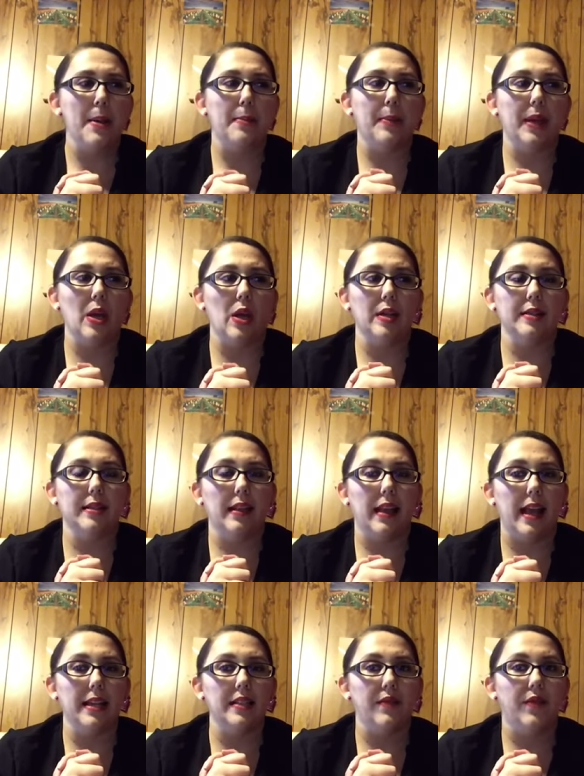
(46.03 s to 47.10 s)
because the
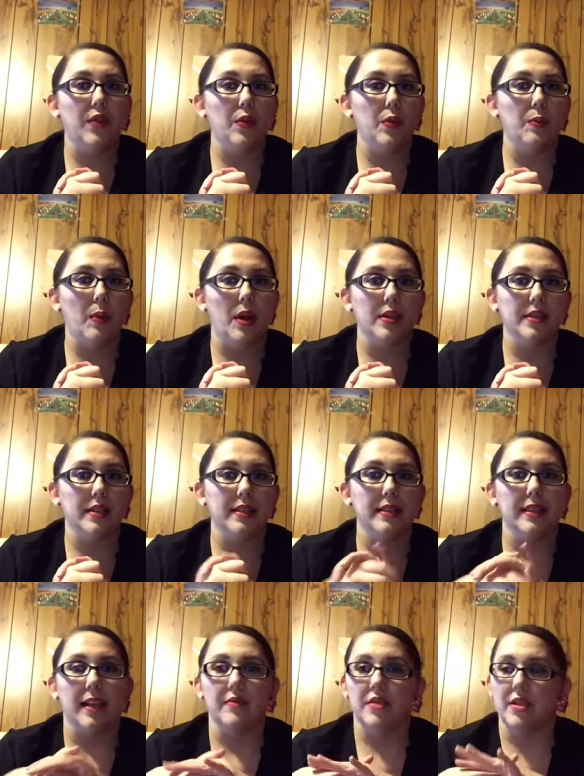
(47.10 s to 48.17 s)
last few
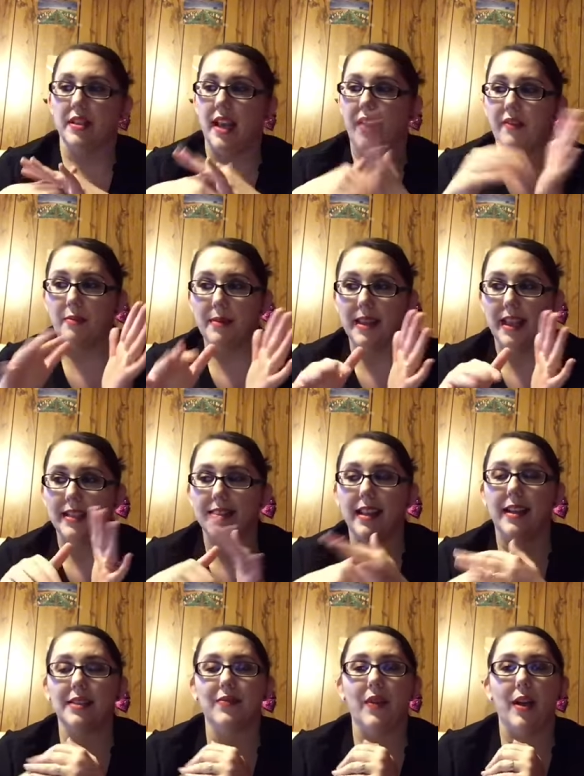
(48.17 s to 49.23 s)
boxes I just haven't been that
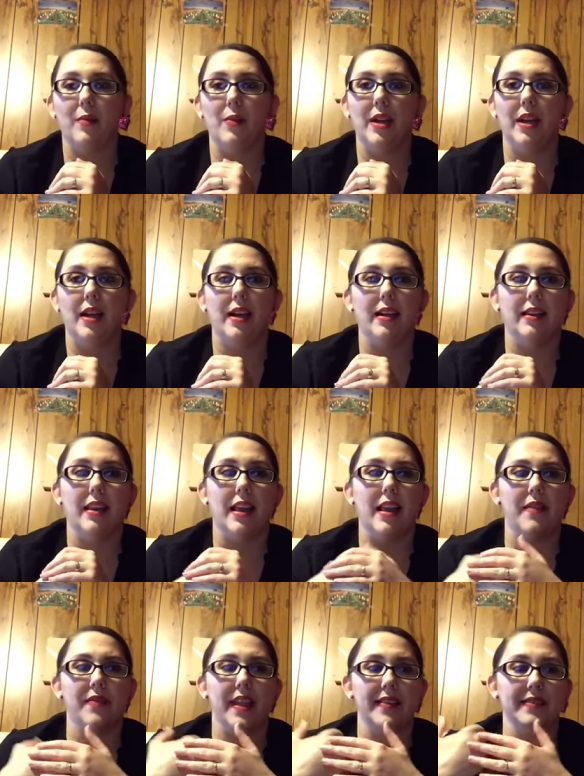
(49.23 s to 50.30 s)
satisfied with.
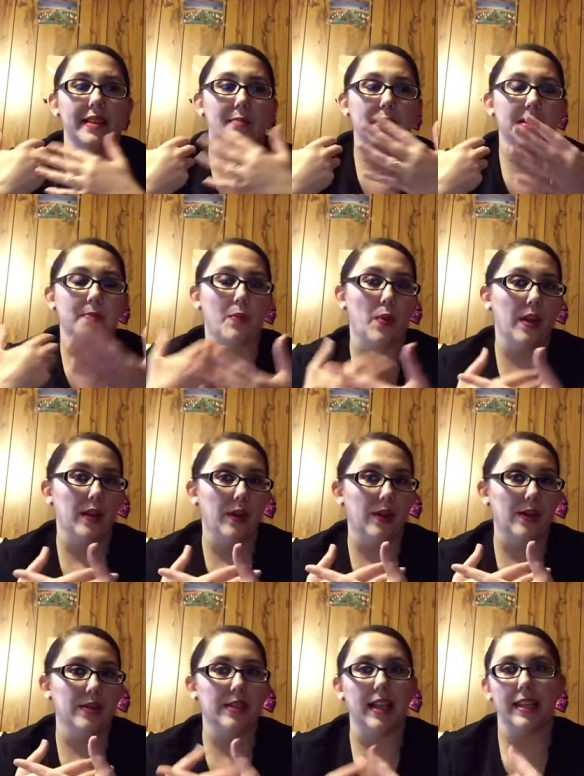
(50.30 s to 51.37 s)
Uh, they've sent me
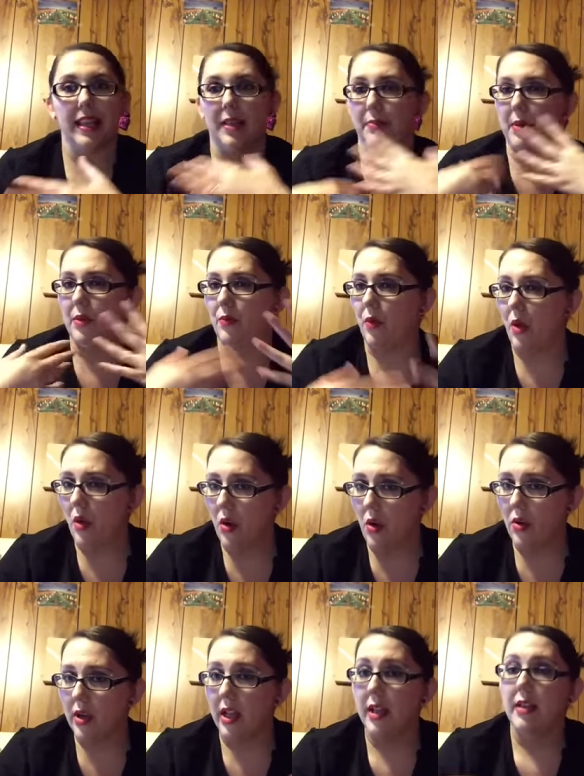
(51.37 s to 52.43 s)
spoilers and they've been
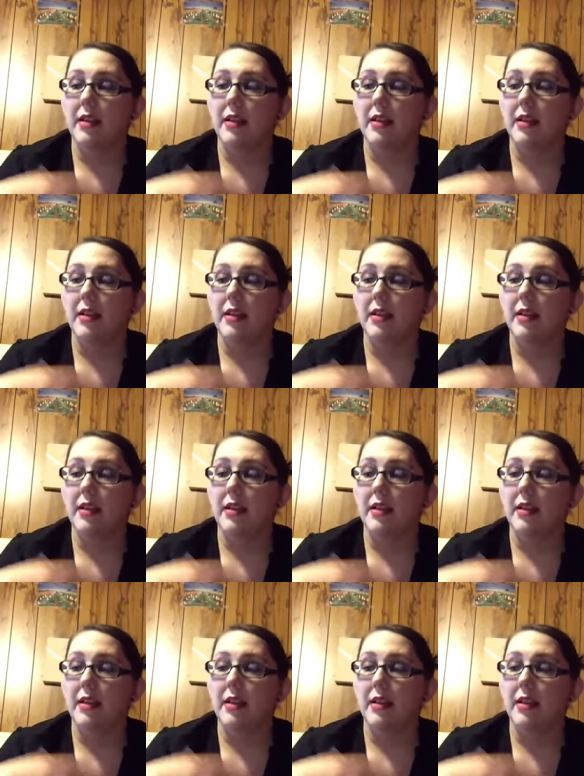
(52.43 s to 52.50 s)
wrong.